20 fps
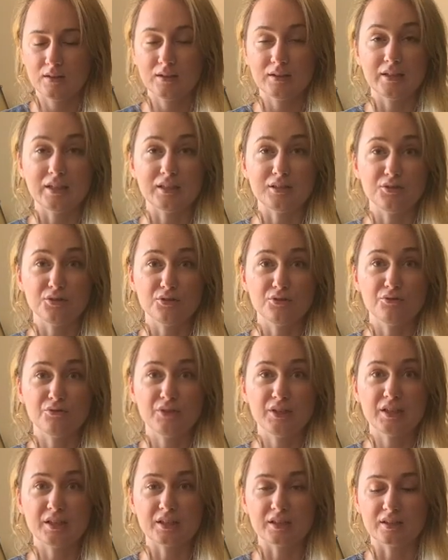get your
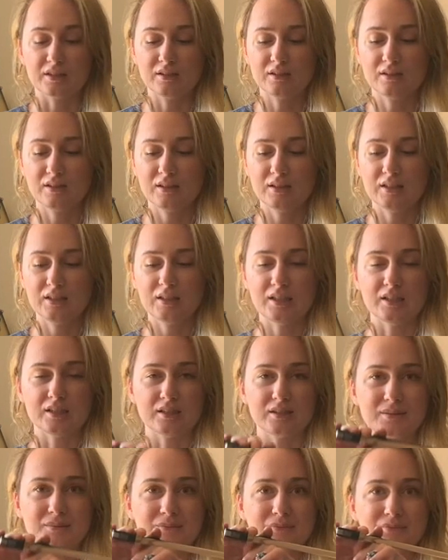finger
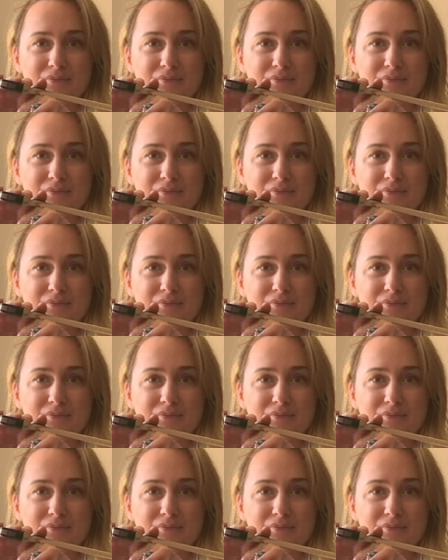here